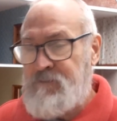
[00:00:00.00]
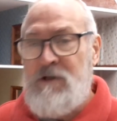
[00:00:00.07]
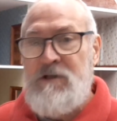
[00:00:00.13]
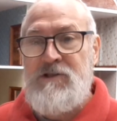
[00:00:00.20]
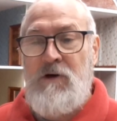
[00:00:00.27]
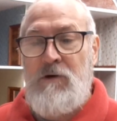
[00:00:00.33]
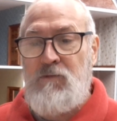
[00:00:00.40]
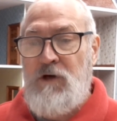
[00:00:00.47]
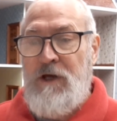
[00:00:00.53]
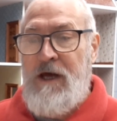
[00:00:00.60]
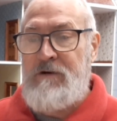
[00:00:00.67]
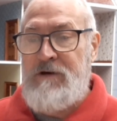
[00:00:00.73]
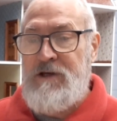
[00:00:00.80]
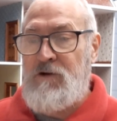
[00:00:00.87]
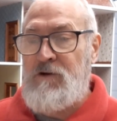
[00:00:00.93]
So I will
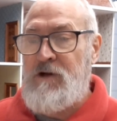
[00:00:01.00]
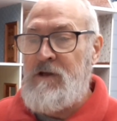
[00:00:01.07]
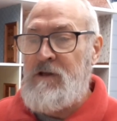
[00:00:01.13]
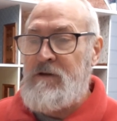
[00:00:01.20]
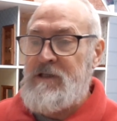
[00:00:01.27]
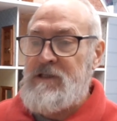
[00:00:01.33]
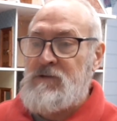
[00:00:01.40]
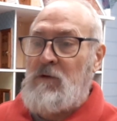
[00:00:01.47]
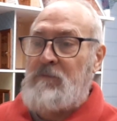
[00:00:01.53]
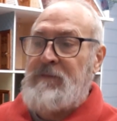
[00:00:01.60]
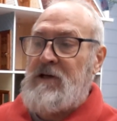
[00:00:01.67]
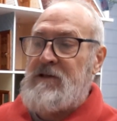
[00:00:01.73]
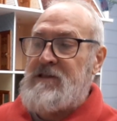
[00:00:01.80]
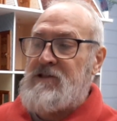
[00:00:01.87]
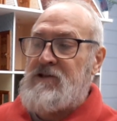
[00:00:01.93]
carry on this one,
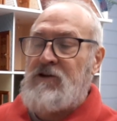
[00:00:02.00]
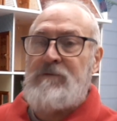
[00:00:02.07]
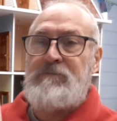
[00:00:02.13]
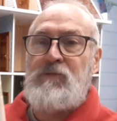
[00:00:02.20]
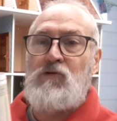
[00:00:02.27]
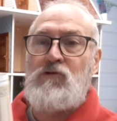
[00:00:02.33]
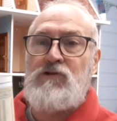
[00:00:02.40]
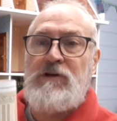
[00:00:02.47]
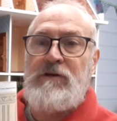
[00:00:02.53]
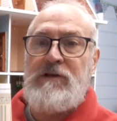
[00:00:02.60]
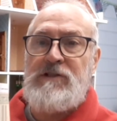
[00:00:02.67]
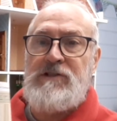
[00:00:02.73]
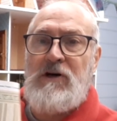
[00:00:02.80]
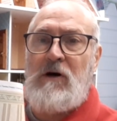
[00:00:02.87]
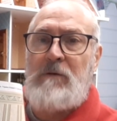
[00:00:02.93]
because it's got a border at the
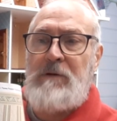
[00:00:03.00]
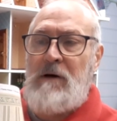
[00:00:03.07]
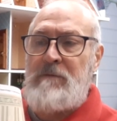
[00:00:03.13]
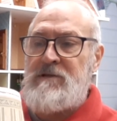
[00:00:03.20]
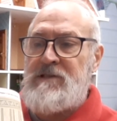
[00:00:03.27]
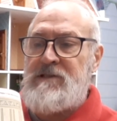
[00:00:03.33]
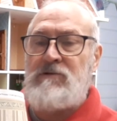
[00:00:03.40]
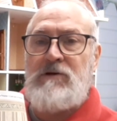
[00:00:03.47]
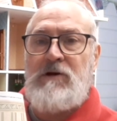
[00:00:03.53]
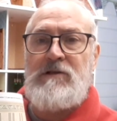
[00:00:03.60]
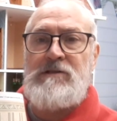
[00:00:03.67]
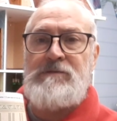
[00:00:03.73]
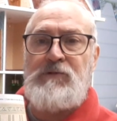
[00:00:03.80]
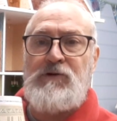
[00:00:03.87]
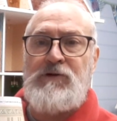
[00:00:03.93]
top. I'm still going
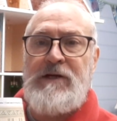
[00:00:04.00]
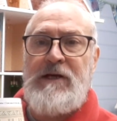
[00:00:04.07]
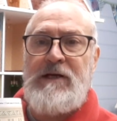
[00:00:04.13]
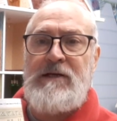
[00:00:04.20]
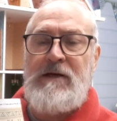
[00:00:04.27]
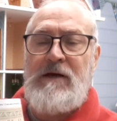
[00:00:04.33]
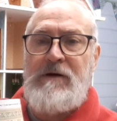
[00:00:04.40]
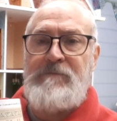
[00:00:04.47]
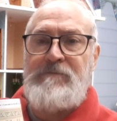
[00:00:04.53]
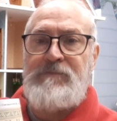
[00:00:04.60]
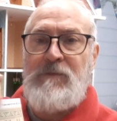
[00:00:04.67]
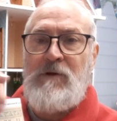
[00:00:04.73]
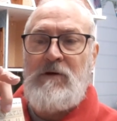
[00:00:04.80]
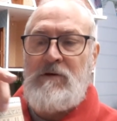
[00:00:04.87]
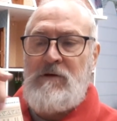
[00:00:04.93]
to put a
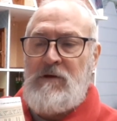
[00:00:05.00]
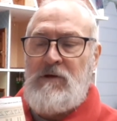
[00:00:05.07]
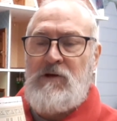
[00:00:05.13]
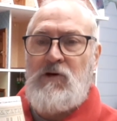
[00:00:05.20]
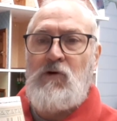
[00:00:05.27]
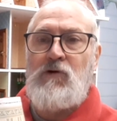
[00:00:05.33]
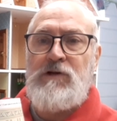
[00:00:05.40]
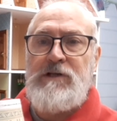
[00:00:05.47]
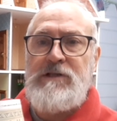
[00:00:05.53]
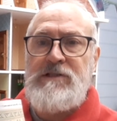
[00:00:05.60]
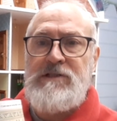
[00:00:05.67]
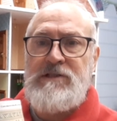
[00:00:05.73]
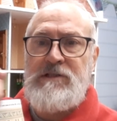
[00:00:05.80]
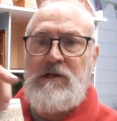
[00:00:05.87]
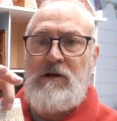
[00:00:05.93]

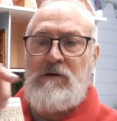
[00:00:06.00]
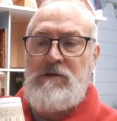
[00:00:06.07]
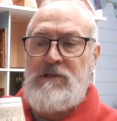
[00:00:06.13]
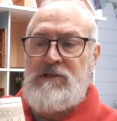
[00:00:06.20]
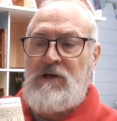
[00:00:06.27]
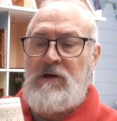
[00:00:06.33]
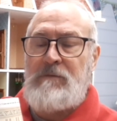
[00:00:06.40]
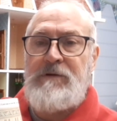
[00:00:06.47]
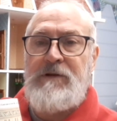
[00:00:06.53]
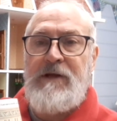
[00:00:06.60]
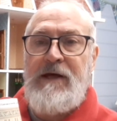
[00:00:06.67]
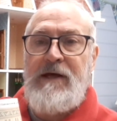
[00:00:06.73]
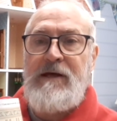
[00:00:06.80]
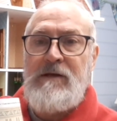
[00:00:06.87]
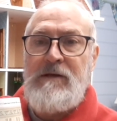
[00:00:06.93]
cornice along the top
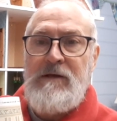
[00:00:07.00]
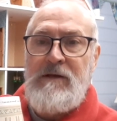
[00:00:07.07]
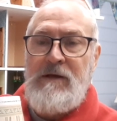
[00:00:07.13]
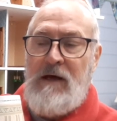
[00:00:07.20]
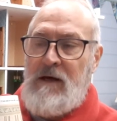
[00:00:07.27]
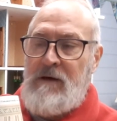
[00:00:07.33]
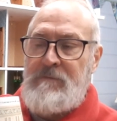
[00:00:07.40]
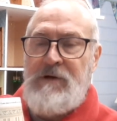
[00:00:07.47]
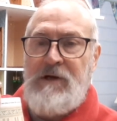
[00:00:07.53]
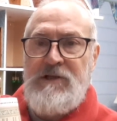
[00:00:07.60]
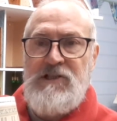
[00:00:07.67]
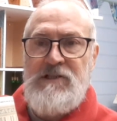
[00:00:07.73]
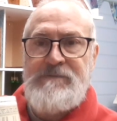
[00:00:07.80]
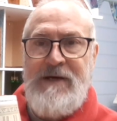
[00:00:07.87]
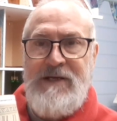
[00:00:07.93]
there, but I'll
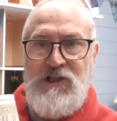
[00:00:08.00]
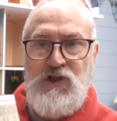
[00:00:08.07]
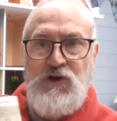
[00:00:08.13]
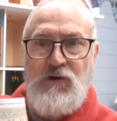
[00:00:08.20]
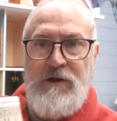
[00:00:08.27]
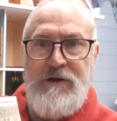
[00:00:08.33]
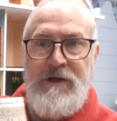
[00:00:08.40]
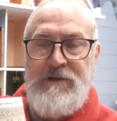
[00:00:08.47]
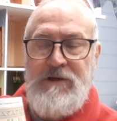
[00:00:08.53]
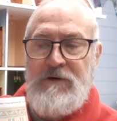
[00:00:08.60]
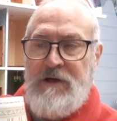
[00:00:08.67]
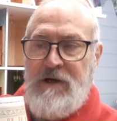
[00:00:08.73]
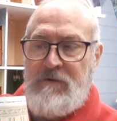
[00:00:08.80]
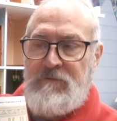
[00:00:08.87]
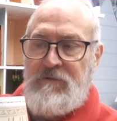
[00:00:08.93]
just make sure that I don't
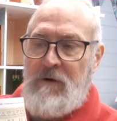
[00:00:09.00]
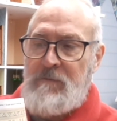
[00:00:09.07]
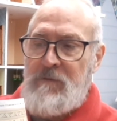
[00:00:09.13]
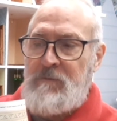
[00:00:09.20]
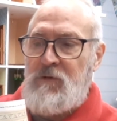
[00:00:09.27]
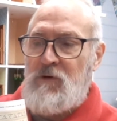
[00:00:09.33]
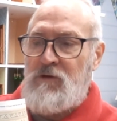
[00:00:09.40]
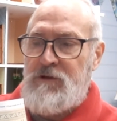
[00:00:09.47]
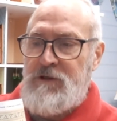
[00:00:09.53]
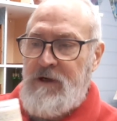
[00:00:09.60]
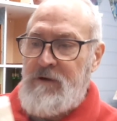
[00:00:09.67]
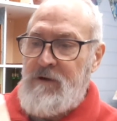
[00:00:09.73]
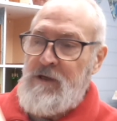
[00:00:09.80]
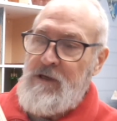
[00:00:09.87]
cover up the border.